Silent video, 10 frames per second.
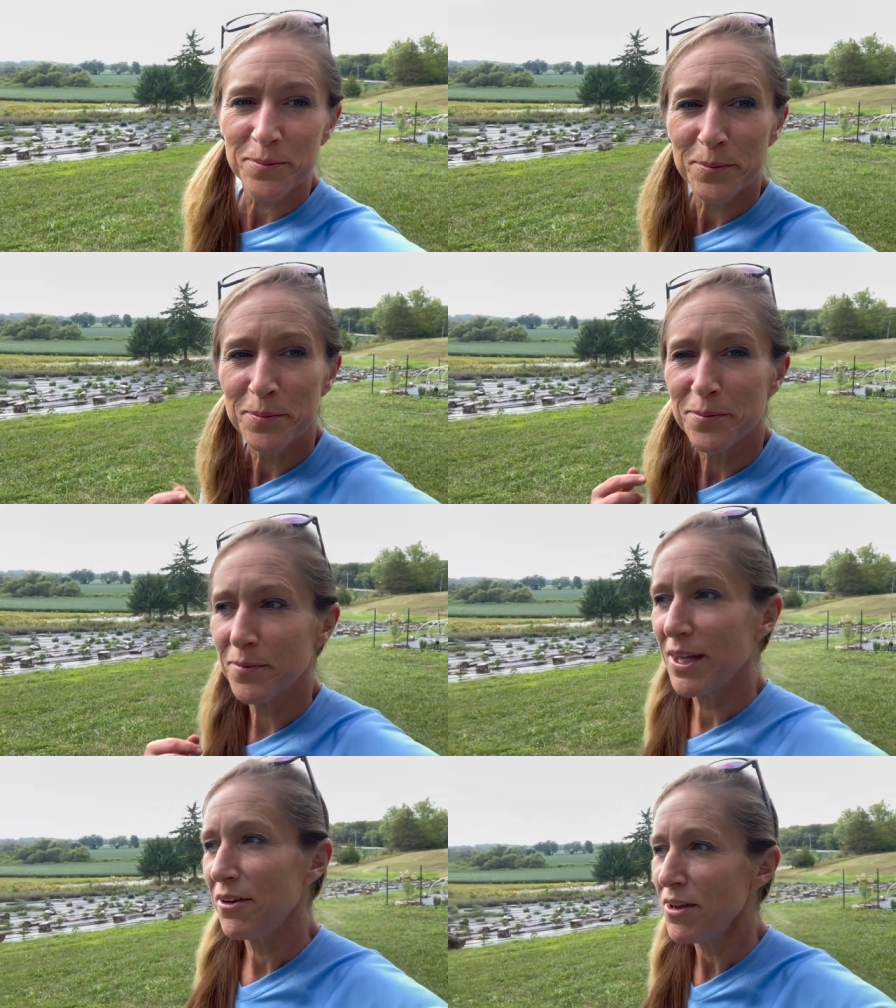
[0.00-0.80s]
hmm,
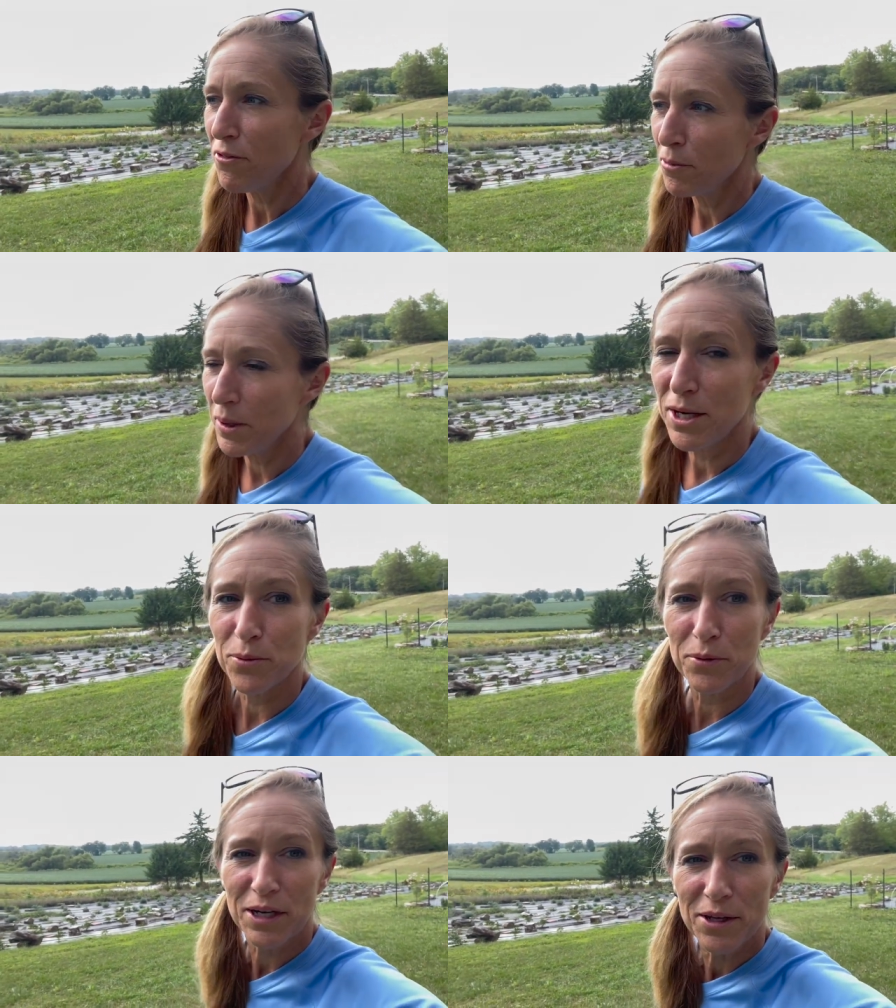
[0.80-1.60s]
I've never made a
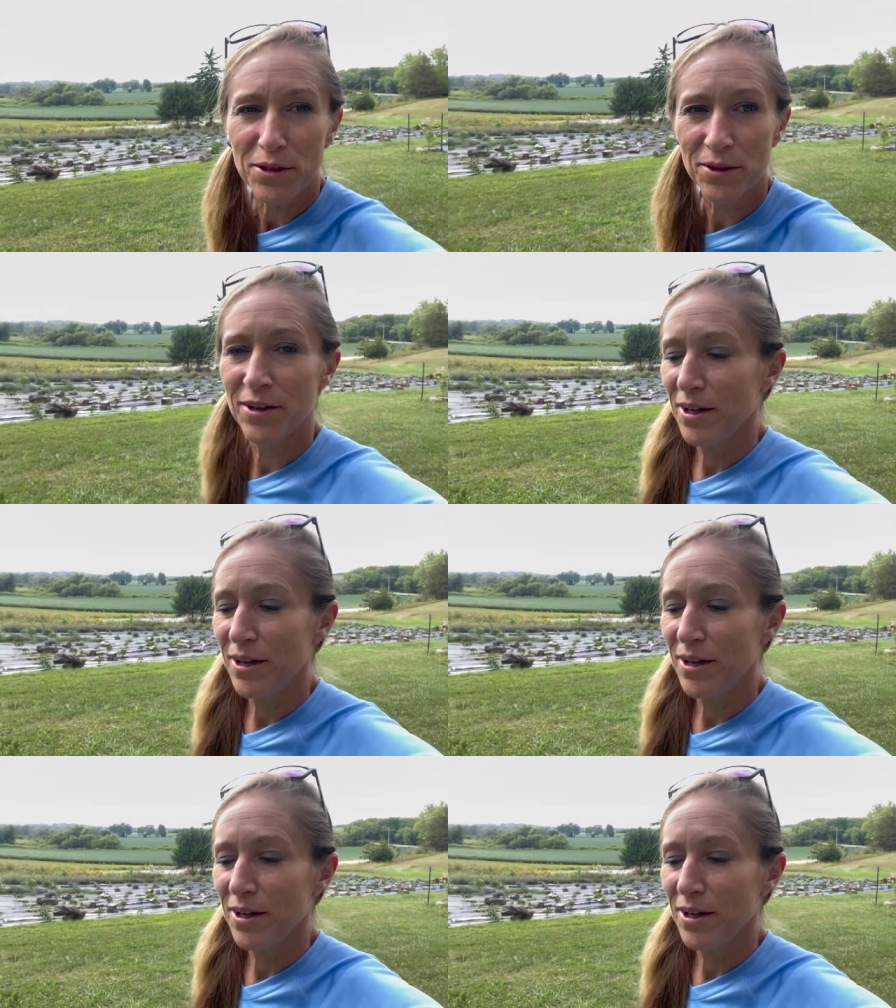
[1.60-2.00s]
wreath.